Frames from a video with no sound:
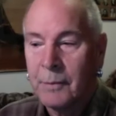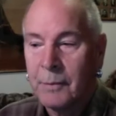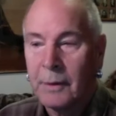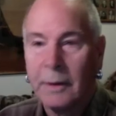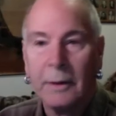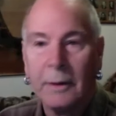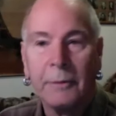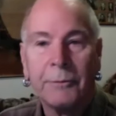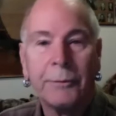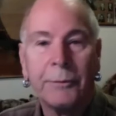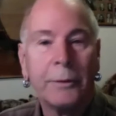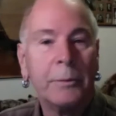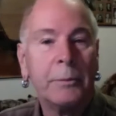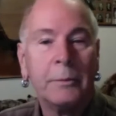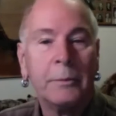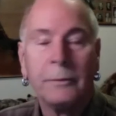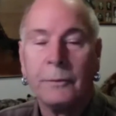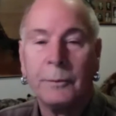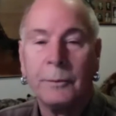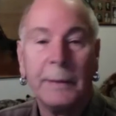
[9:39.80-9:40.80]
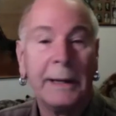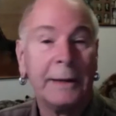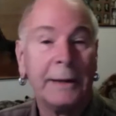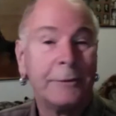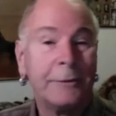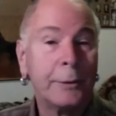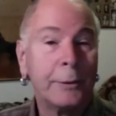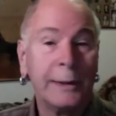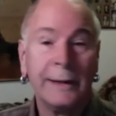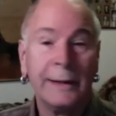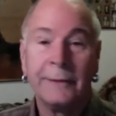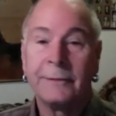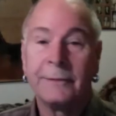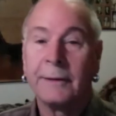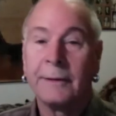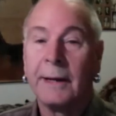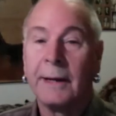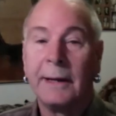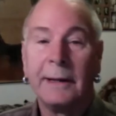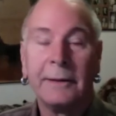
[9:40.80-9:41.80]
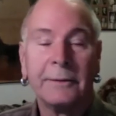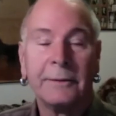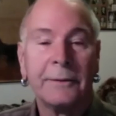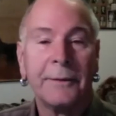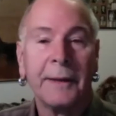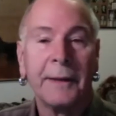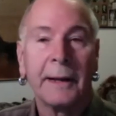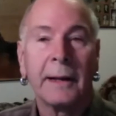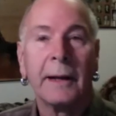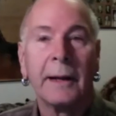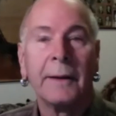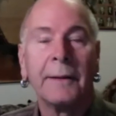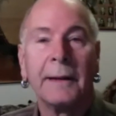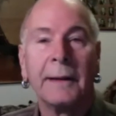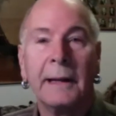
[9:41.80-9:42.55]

for many treaty signings and that kind of thing.